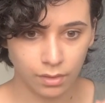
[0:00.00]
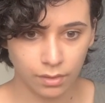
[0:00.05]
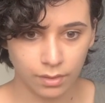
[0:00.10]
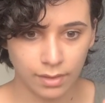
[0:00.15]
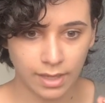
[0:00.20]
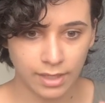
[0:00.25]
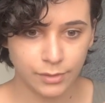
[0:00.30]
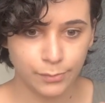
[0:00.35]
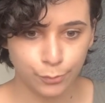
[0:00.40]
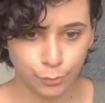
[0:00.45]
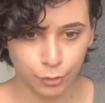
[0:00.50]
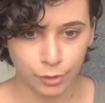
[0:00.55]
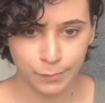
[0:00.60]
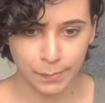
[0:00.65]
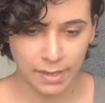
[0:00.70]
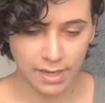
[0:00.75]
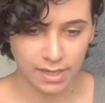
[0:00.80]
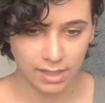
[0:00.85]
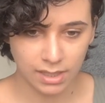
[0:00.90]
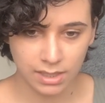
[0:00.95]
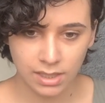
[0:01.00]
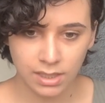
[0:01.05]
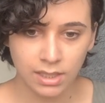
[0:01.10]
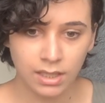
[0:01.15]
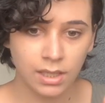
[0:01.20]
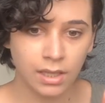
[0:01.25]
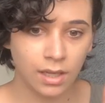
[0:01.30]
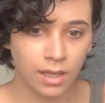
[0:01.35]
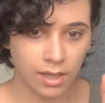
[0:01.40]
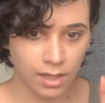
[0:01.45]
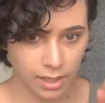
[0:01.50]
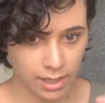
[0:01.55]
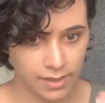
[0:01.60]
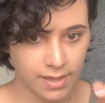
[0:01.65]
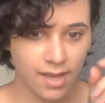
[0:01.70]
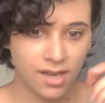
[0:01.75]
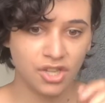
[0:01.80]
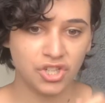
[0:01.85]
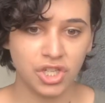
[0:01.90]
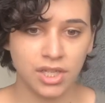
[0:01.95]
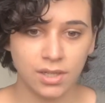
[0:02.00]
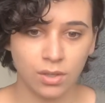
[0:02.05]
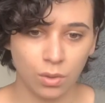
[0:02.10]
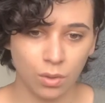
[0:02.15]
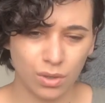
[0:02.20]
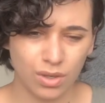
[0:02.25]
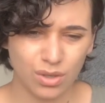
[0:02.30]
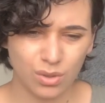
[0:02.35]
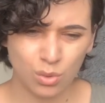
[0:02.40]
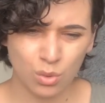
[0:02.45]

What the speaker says: That's Bruce Banner. And there's She-Hulk.